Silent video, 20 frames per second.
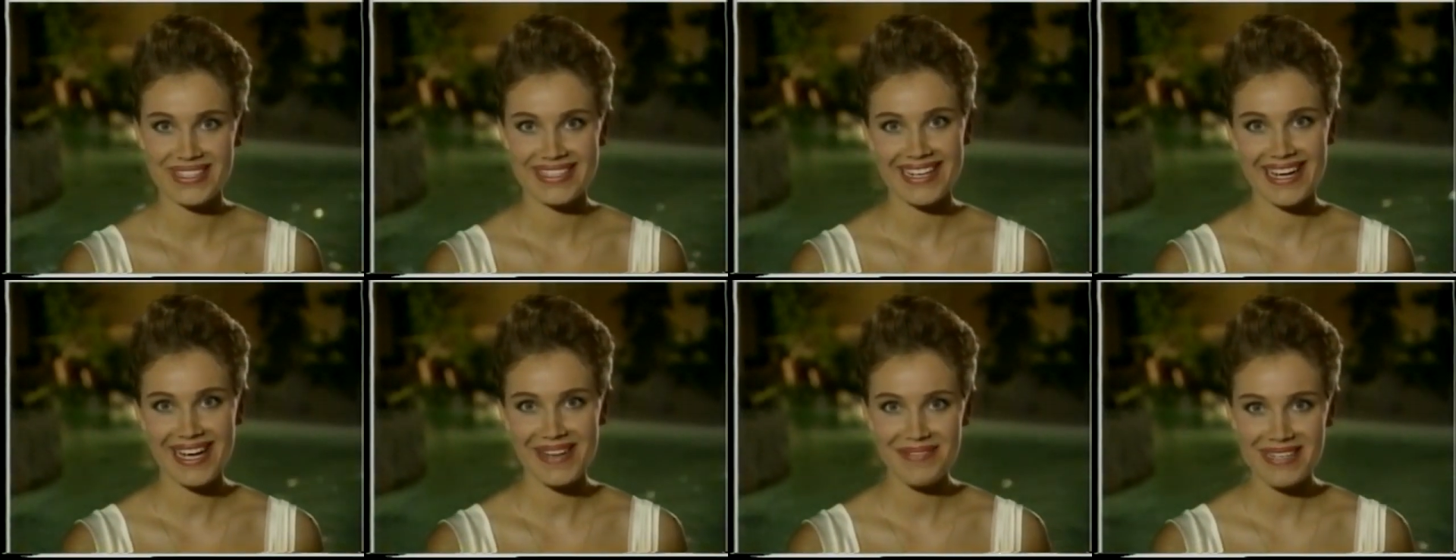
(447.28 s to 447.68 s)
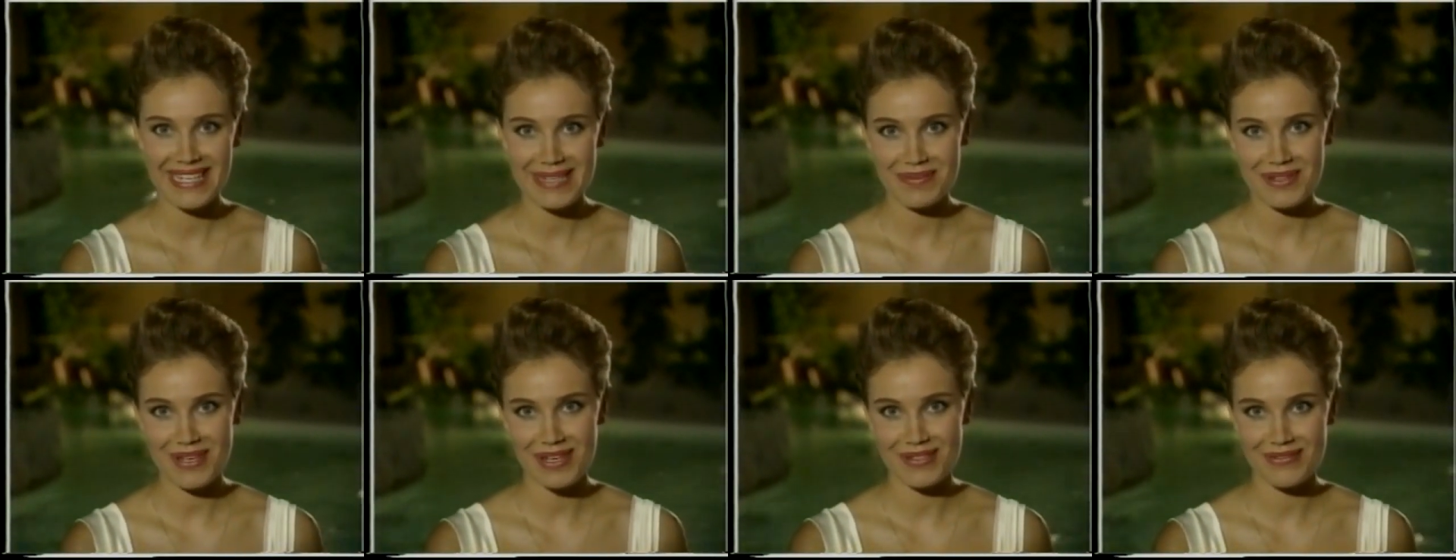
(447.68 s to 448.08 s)
Moi,
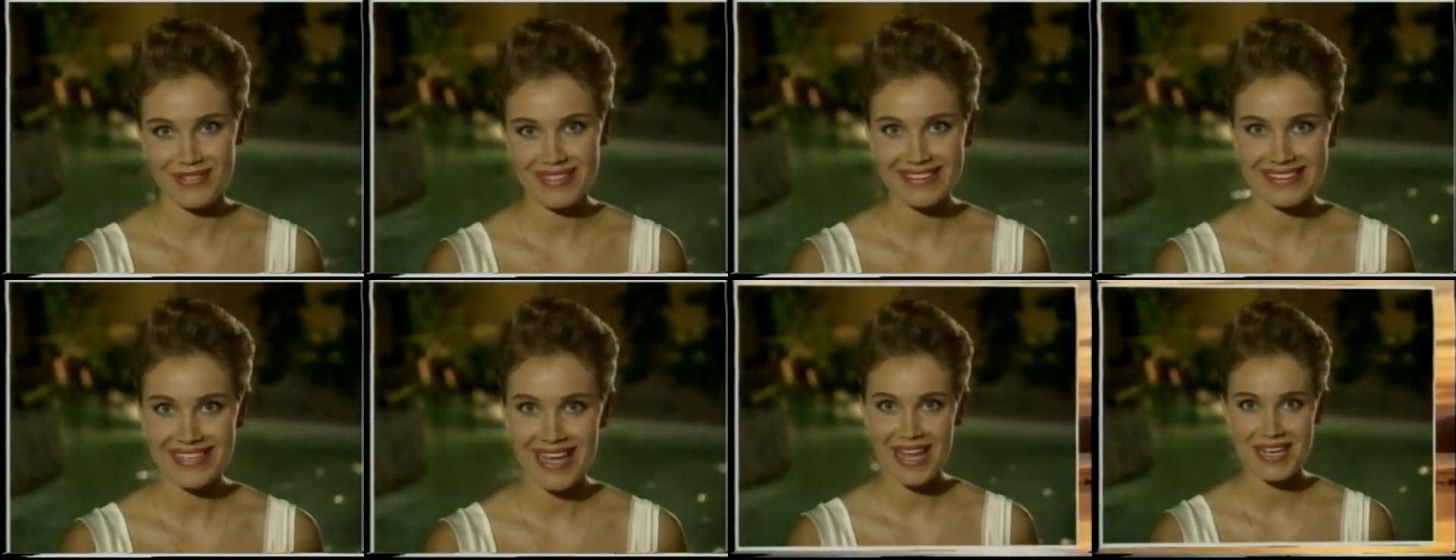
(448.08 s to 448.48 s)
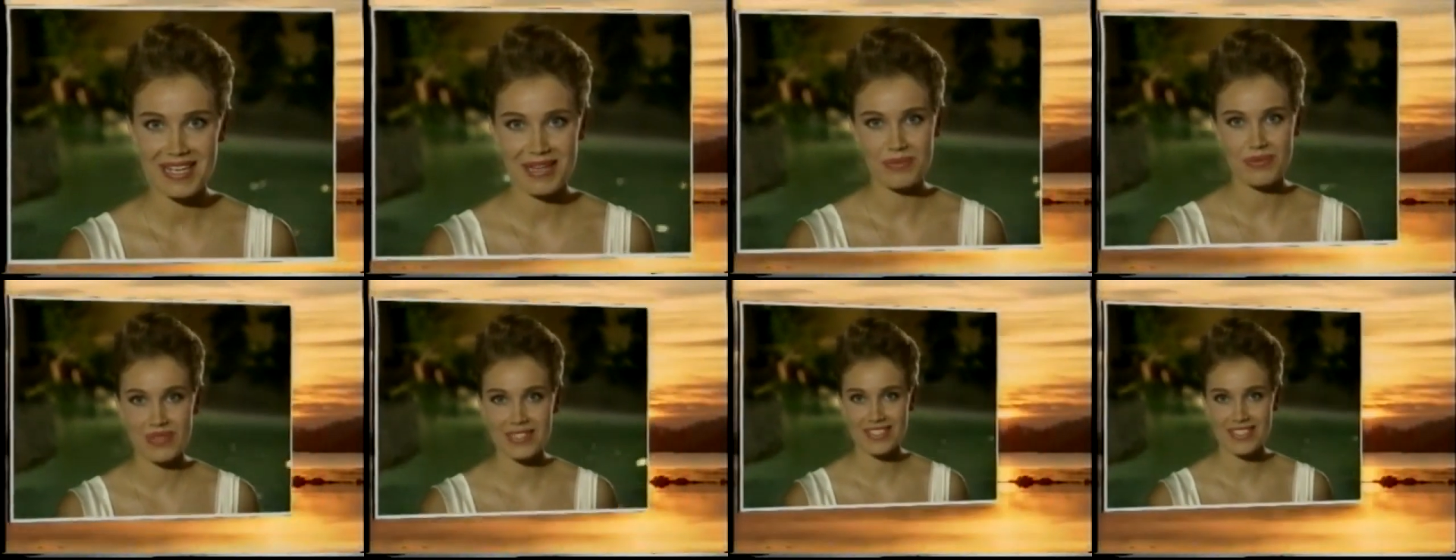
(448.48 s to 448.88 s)
I'm Nina Bjelkfeld
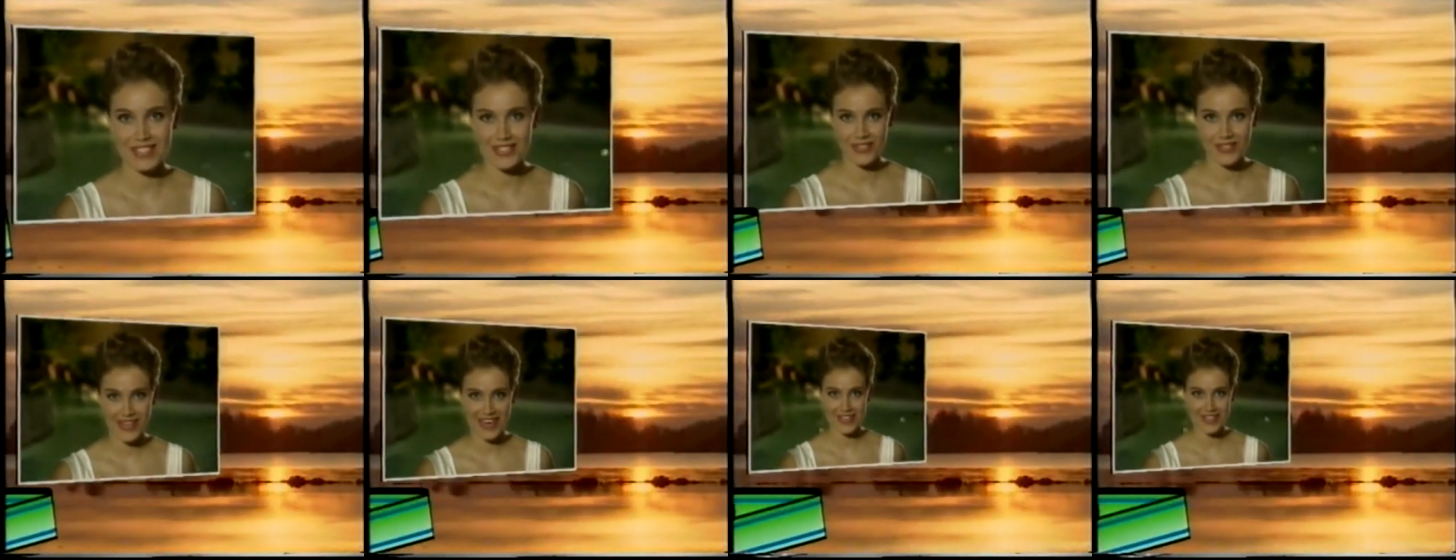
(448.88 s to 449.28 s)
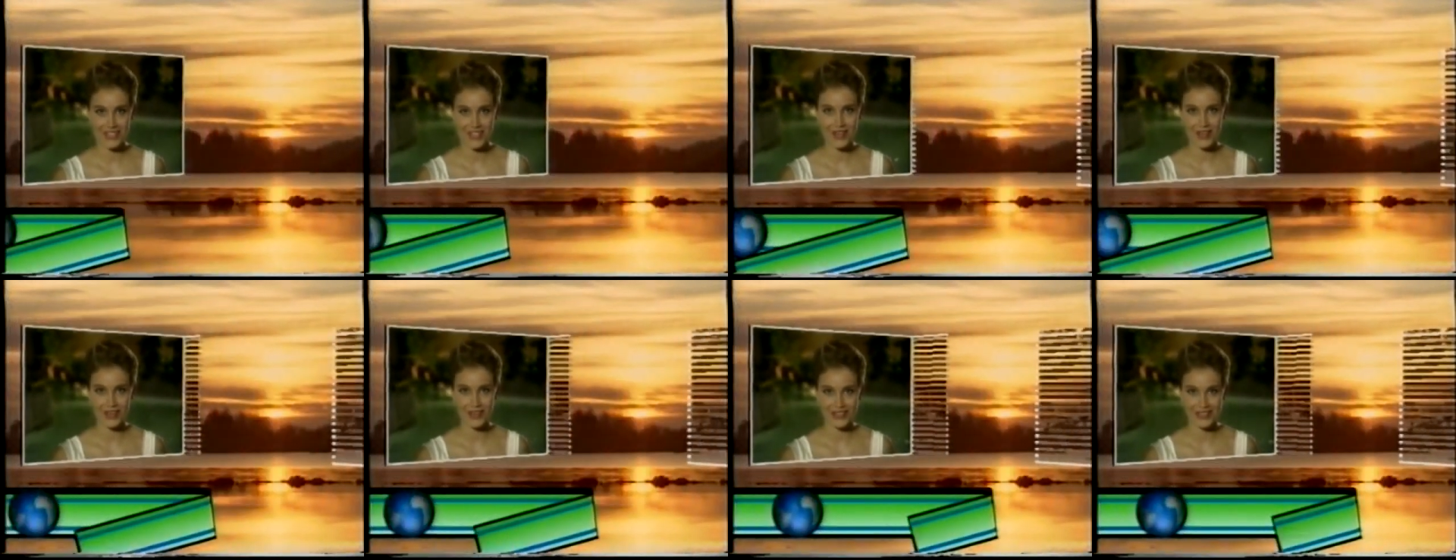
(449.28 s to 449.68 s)
and I'm
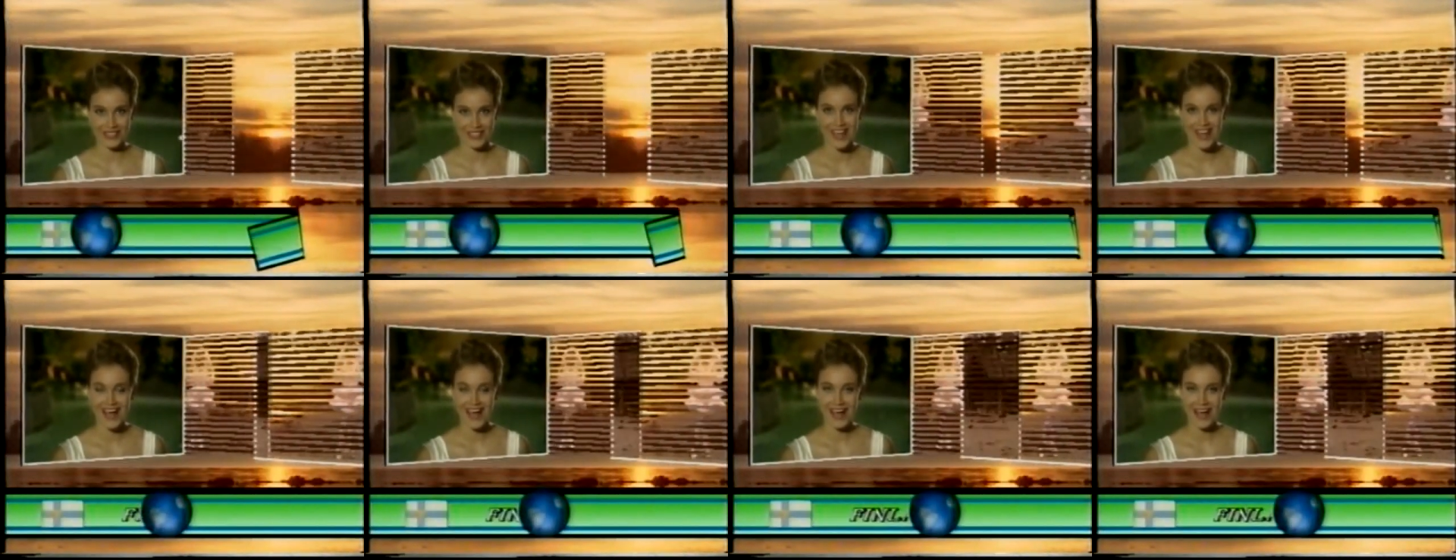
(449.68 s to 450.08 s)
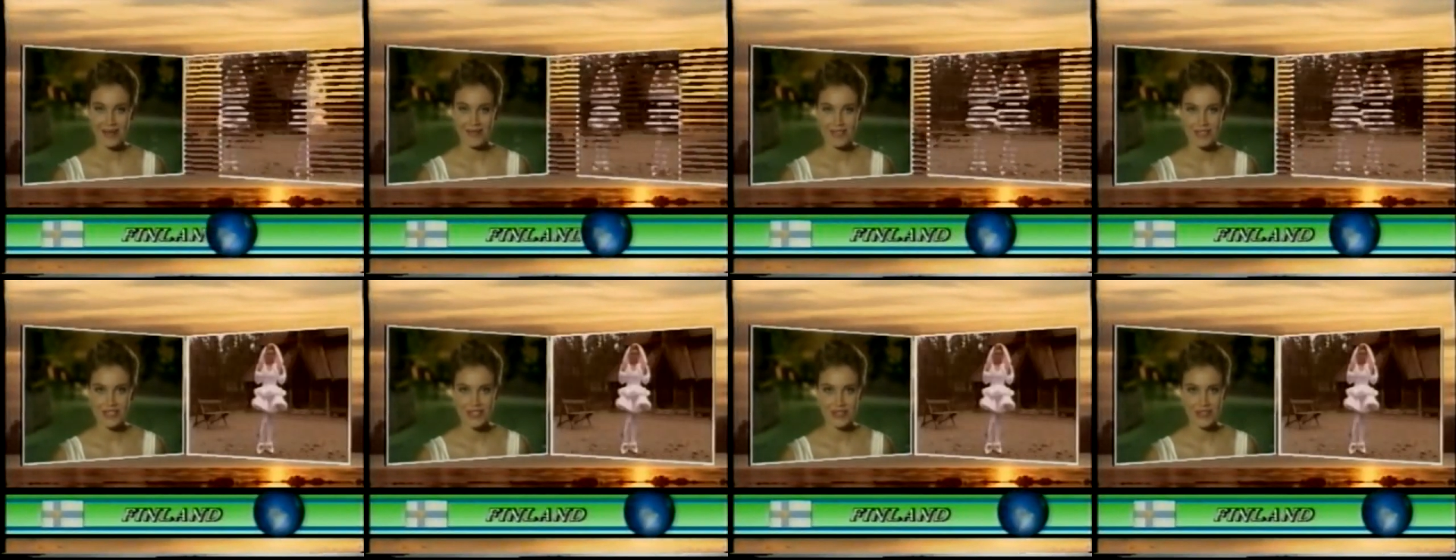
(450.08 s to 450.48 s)
22 years old.
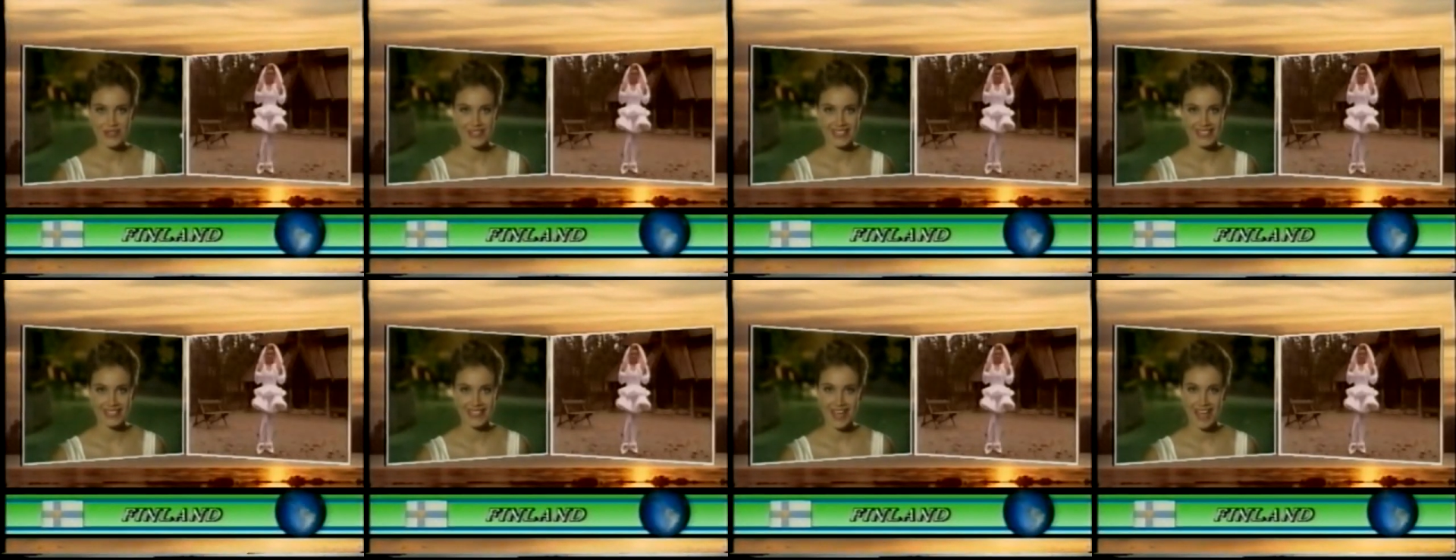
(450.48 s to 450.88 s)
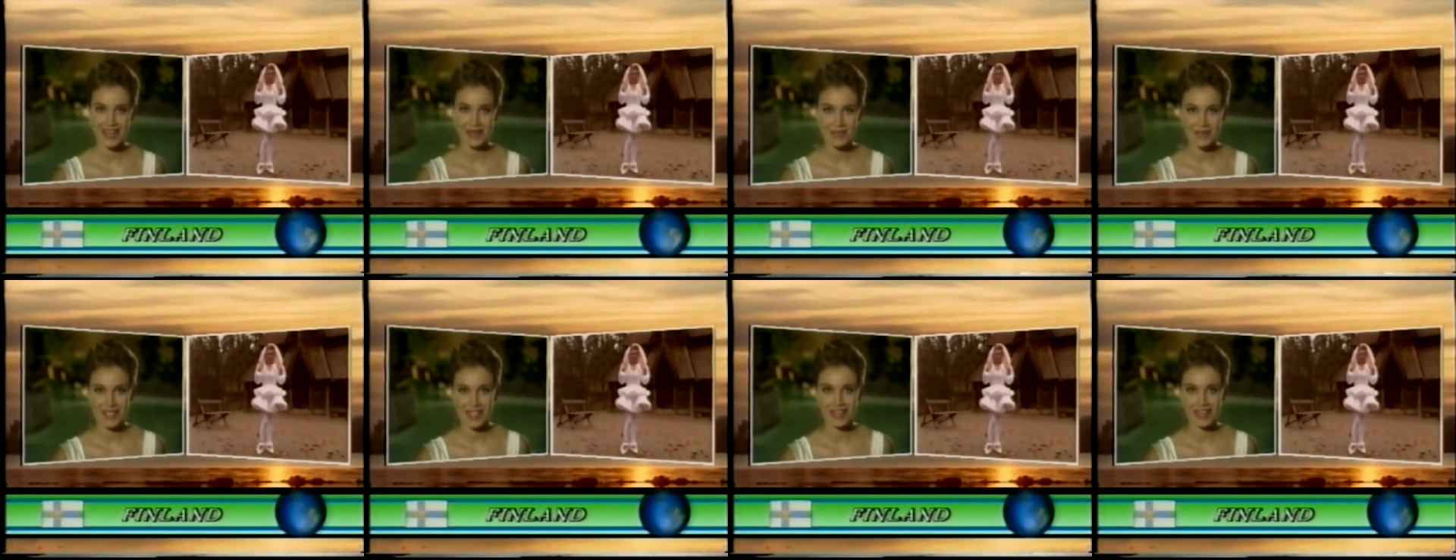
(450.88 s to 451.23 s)
I'm a student